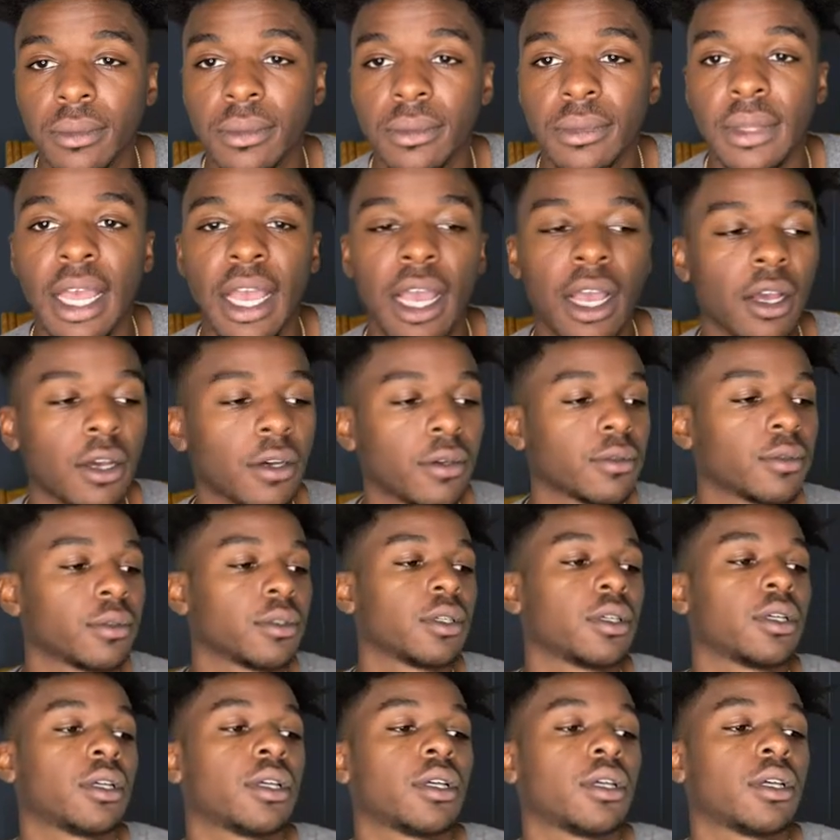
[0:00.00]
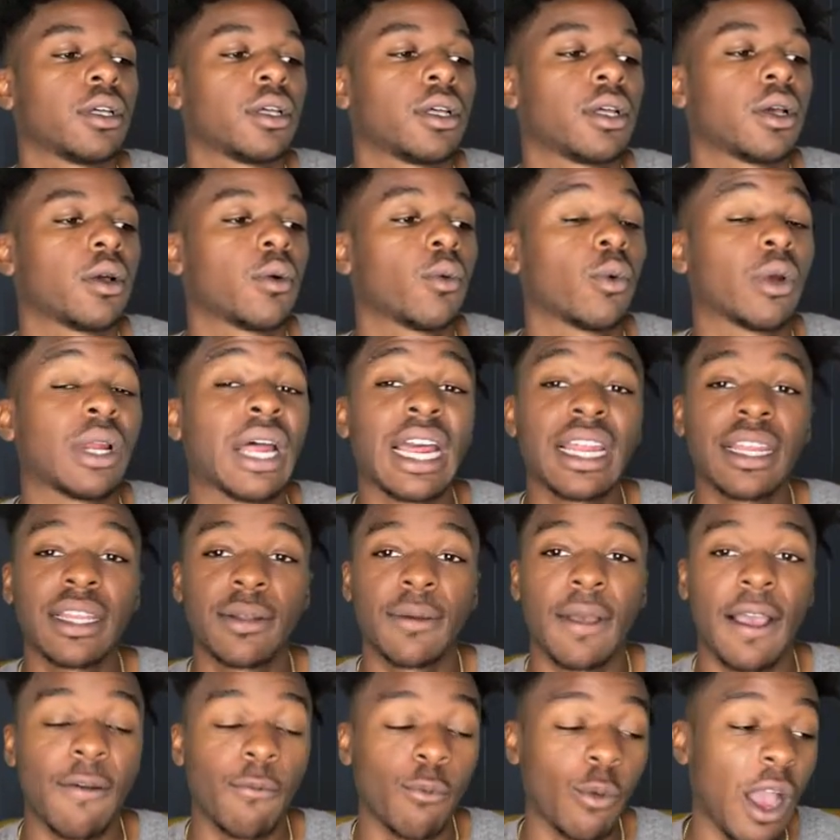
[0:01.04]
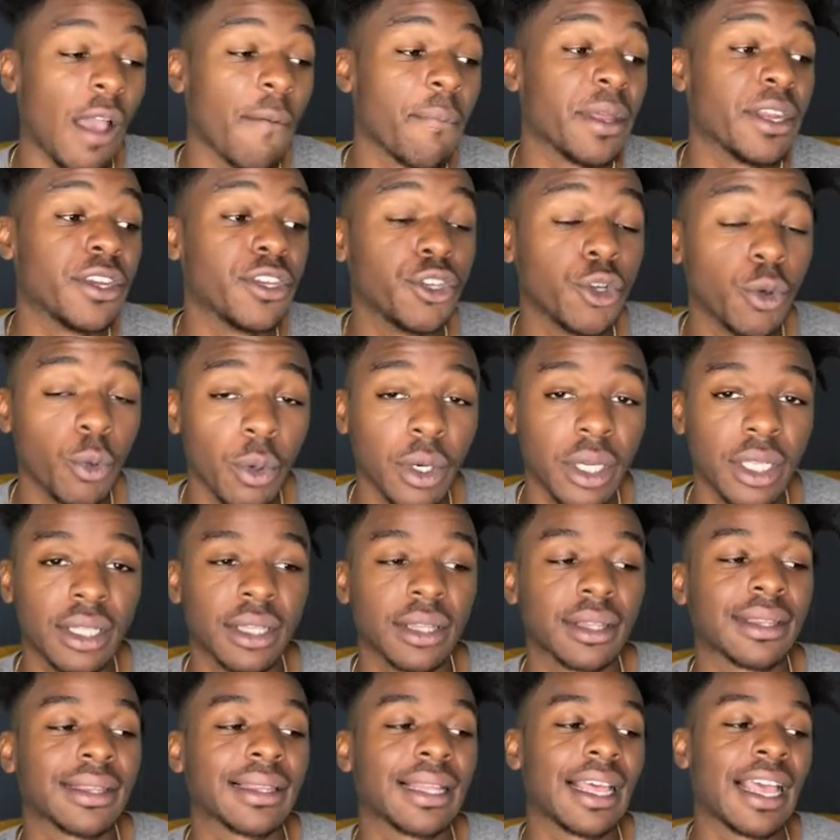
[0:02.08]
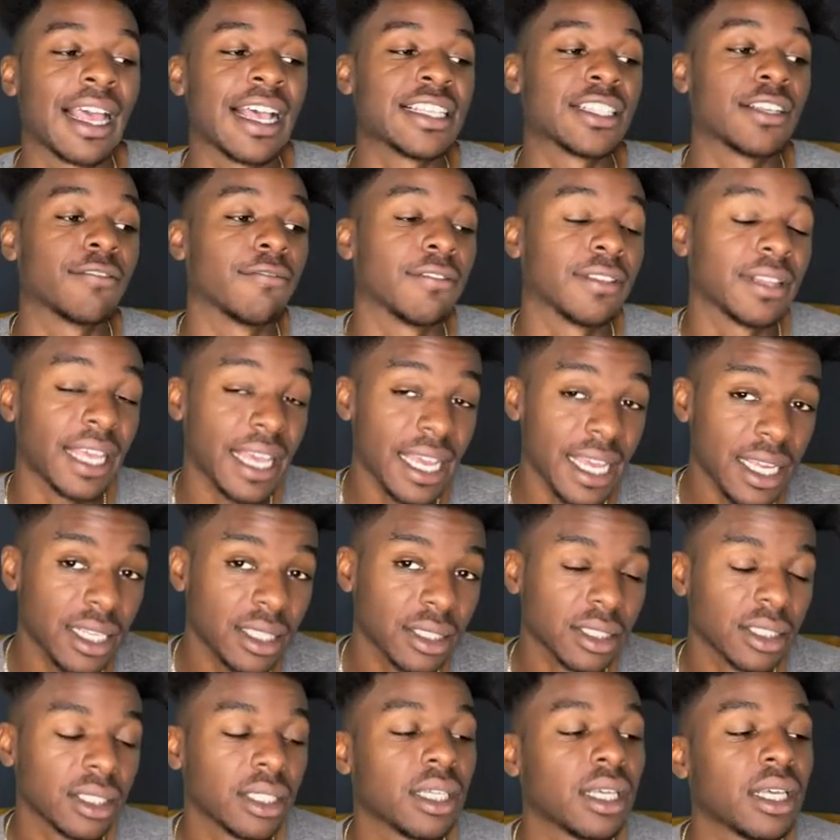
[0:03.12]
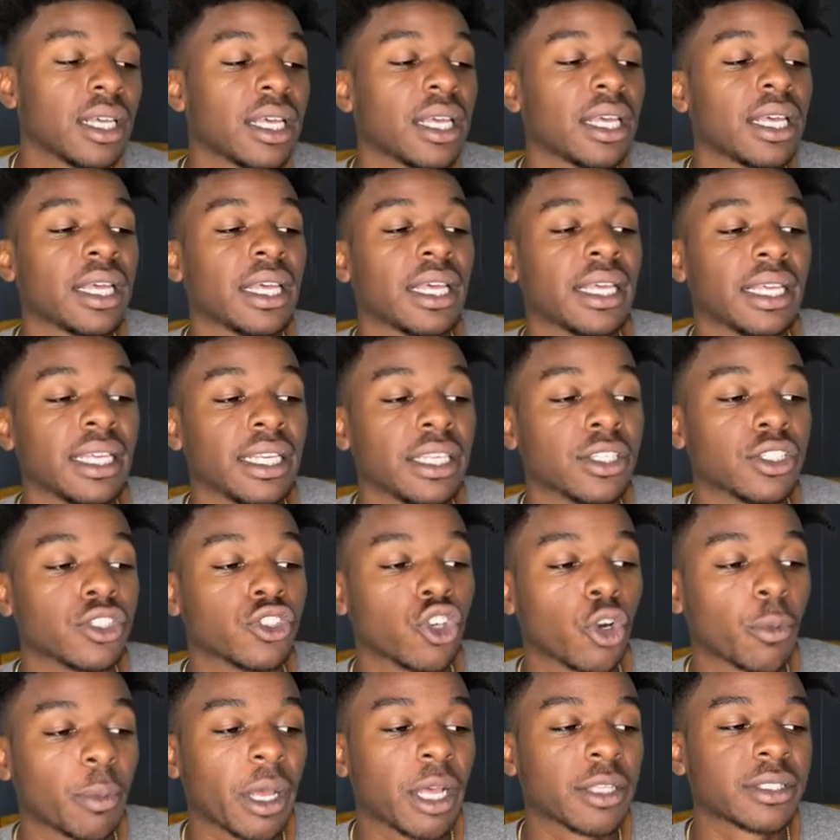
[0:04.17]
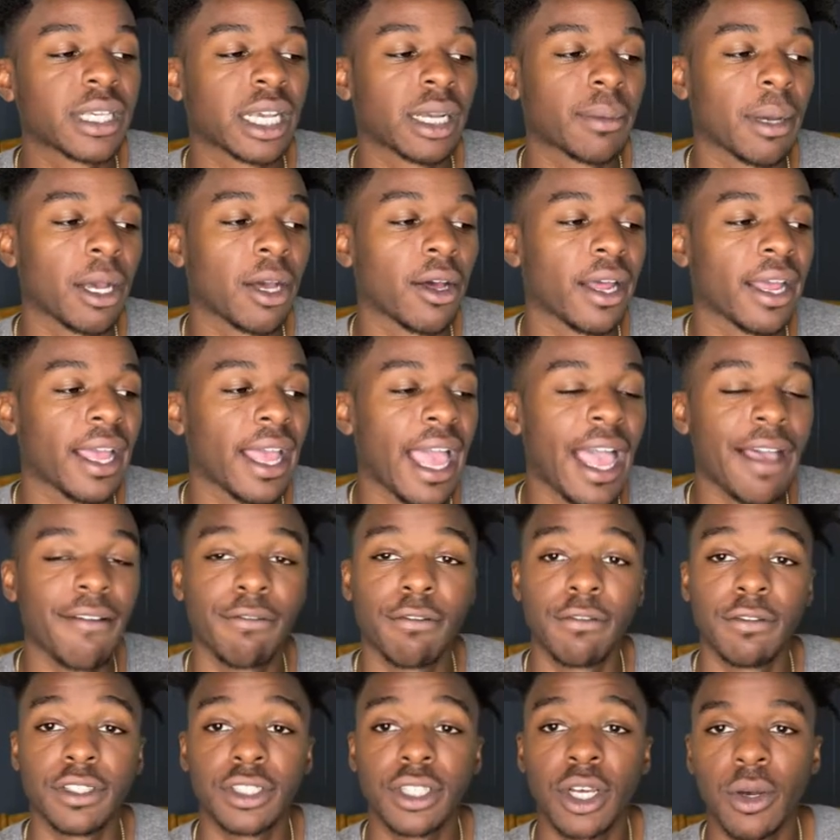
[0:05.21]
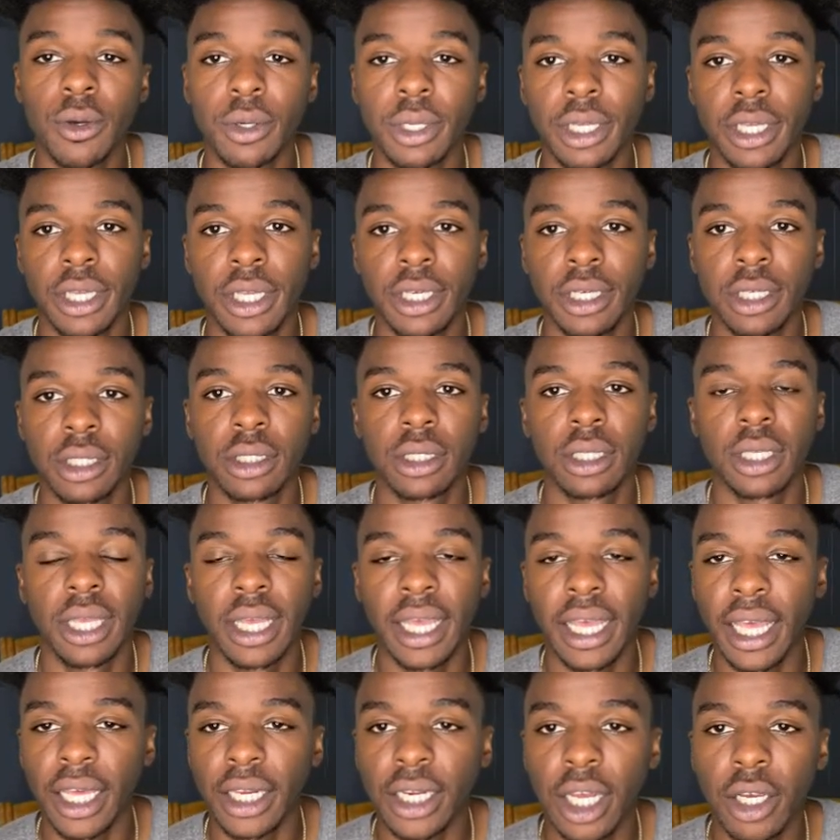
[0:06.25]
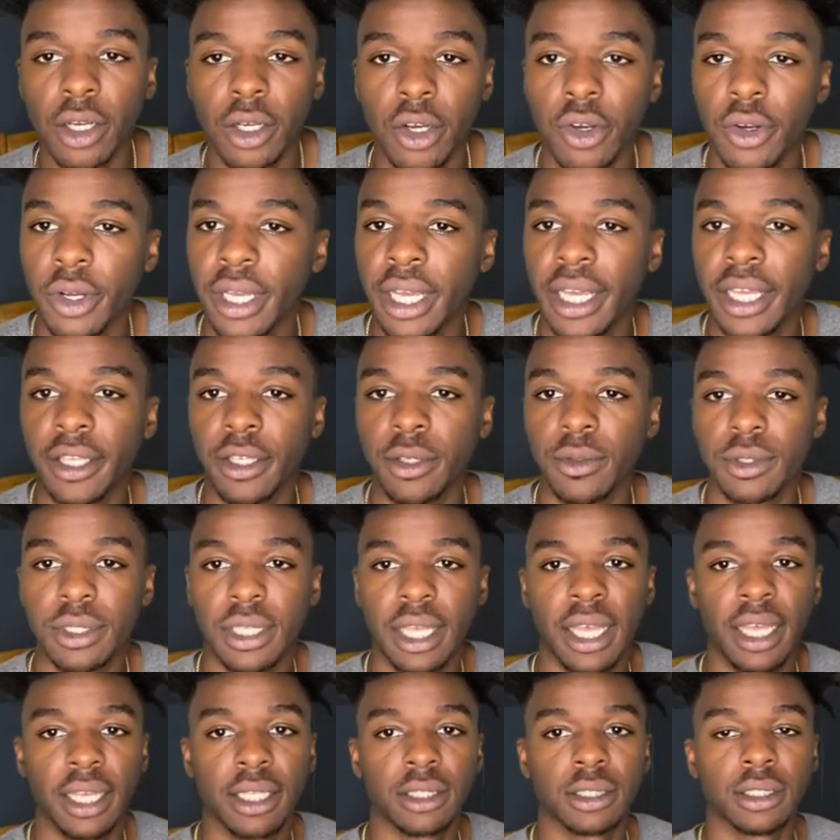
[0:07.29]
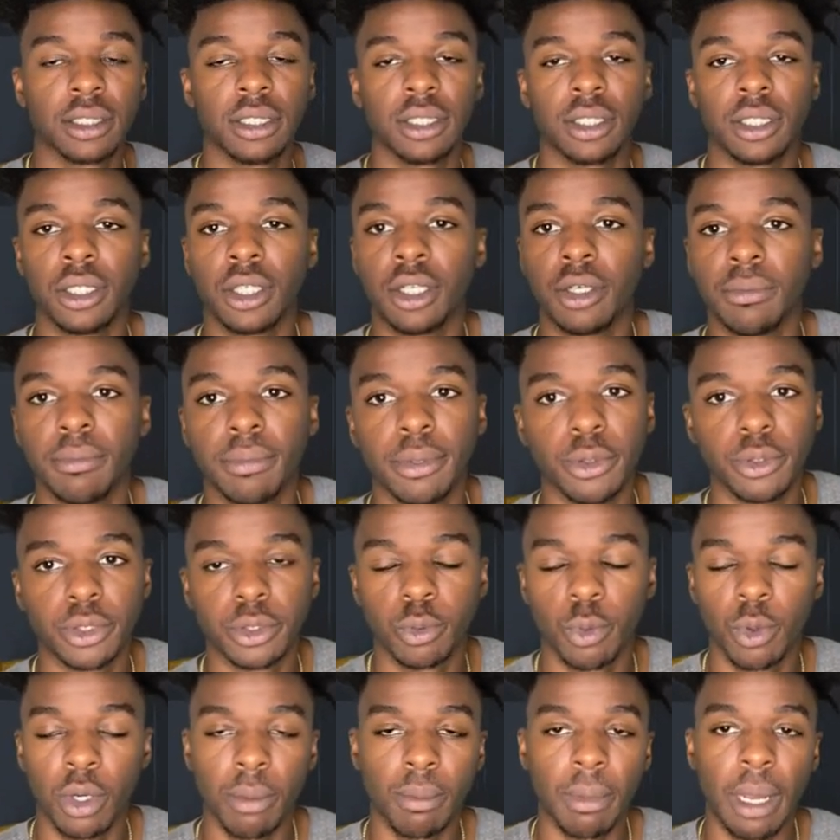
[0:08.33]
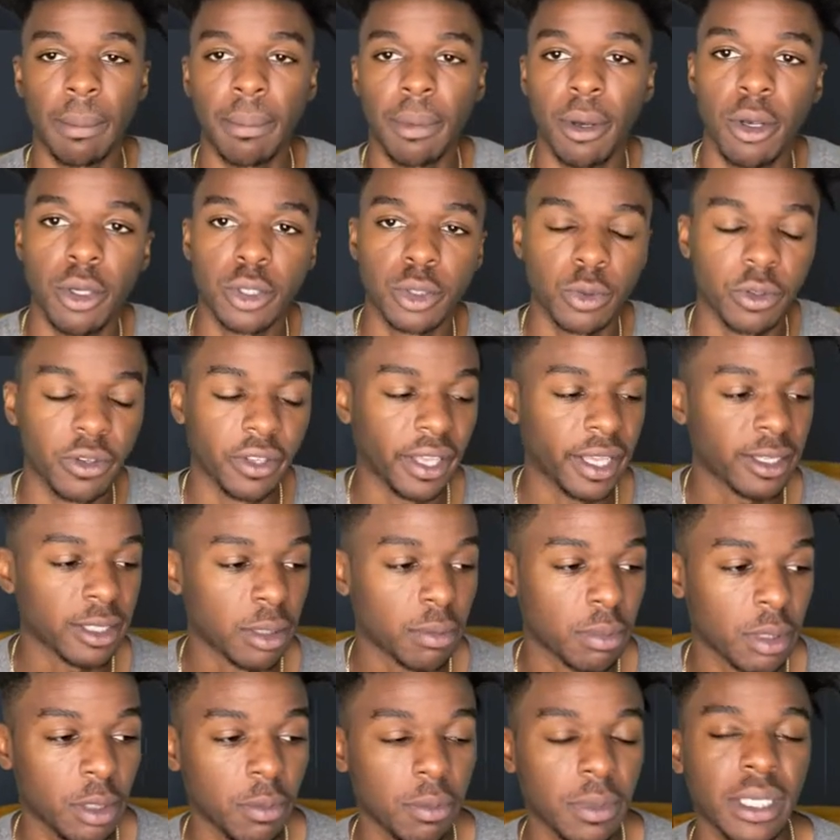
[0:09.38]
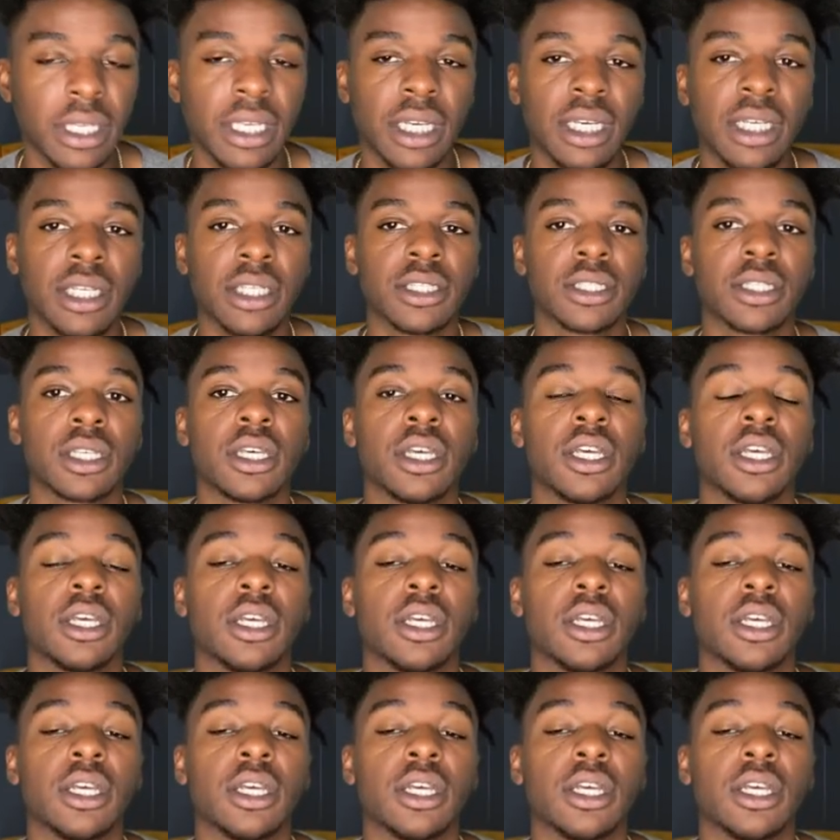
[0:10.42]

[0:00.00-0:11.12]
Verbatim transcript: Now, what I've been doing as of late is normally I'll take about half of a token and I'll go ahead and use that to, you know, boost one of my posts, whatever the case may be, because